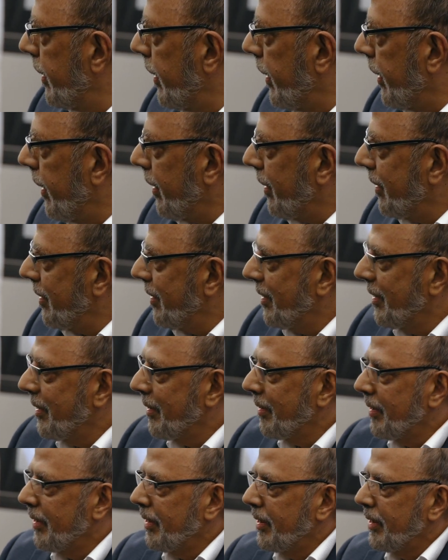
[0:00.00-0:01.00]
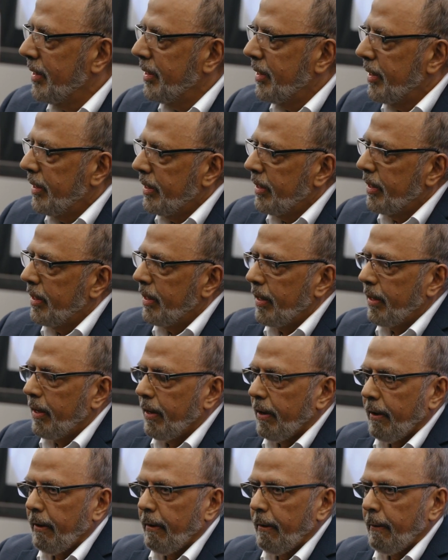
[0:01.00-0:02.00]
and
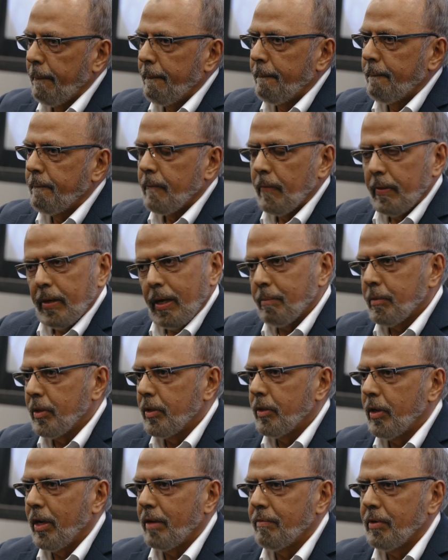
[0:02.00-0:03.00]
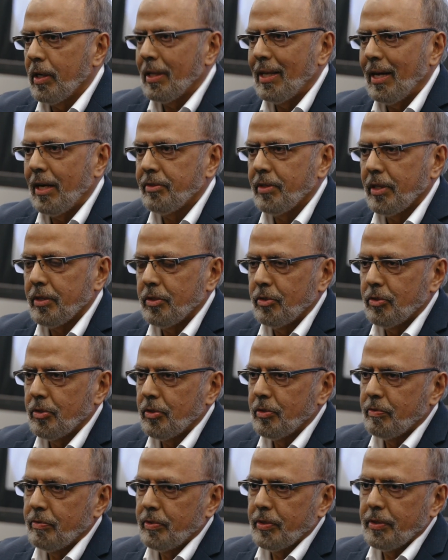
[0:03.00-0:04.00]
I'm going to have a class action
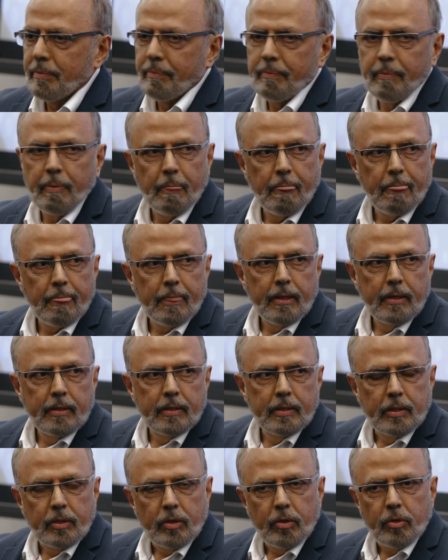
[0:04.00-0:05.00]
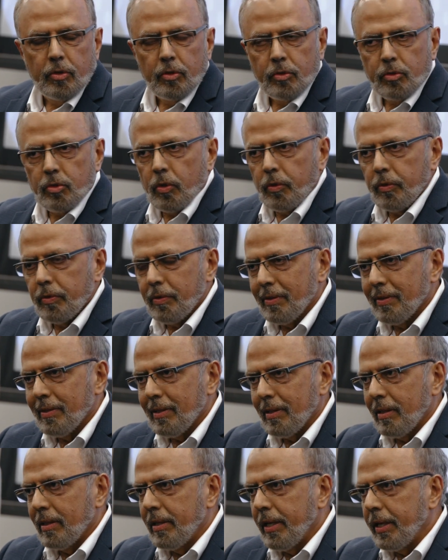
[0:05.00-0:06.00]
suit for you. So
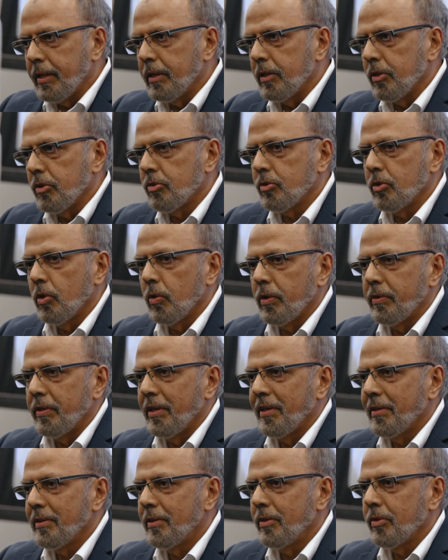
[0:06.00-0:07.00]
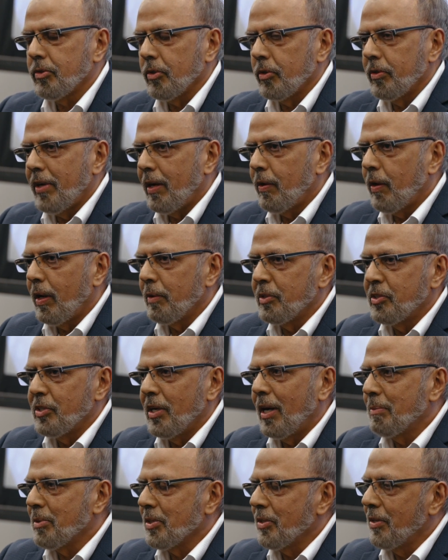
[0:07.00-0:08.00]
legal is so critical. So now our
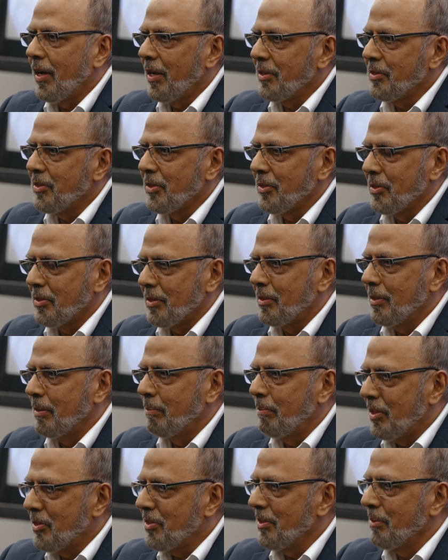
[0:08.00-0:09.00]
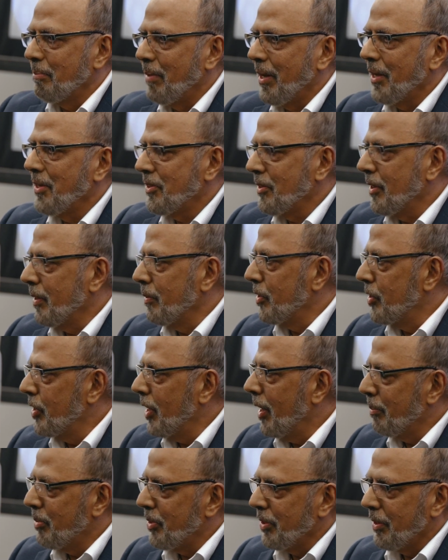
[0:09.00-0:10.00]
jobs are not just the bits and bytes. Our
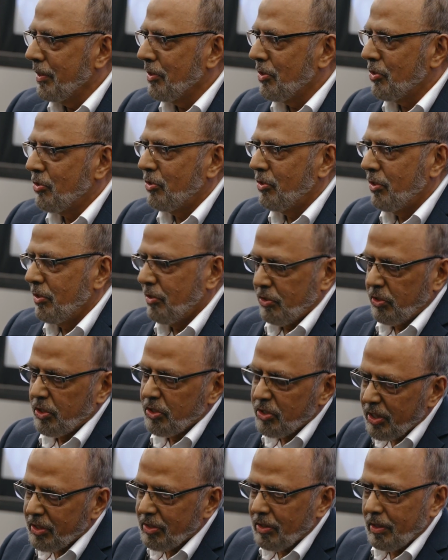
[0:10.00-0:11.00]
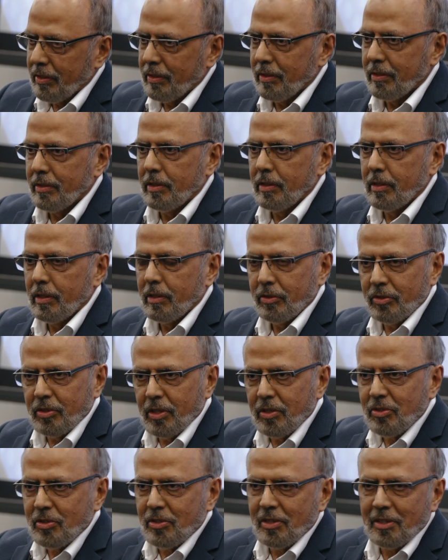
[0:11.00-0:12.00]
jobs are strategic,
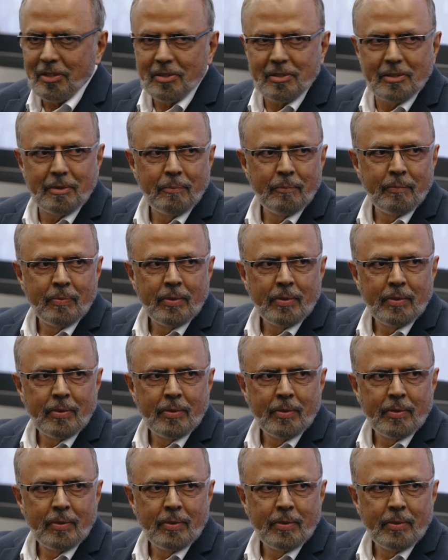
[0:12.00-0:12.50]
logistics.